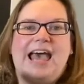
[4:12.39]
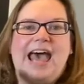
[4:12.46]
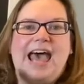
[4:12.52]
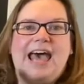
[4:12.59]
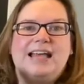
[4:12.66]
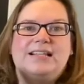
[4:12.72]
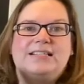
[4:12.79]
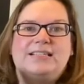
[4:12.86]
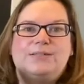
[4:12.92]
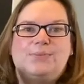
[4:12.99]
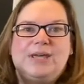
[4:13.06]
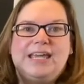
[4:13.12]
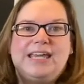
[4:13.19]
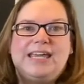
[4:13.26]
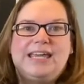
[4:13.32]
and
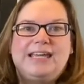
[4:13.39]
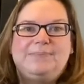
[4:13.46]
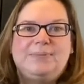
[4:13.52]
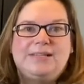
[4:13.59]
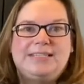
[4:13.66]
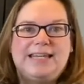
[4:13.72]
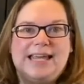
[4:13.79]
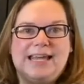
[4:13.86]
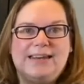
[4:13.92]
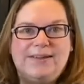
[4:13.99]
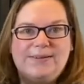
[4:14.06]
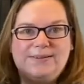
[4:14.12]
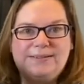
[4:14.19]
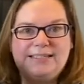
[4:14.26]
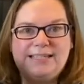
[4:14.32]
sweet
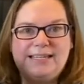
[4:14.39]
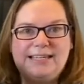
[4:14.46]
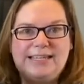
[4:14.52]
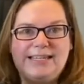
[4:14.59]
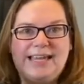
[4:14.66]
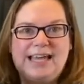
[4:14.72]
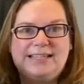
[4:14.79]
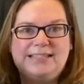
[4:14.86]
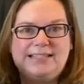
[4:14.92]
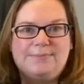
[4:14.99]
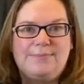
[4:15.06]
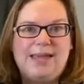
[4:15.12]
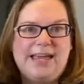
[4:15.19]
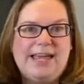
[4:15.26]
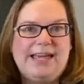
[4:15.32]
potatoes, yes
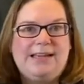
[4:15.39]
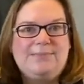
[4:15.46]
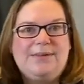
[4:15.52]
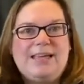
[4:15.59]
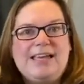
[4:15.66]
ma'am,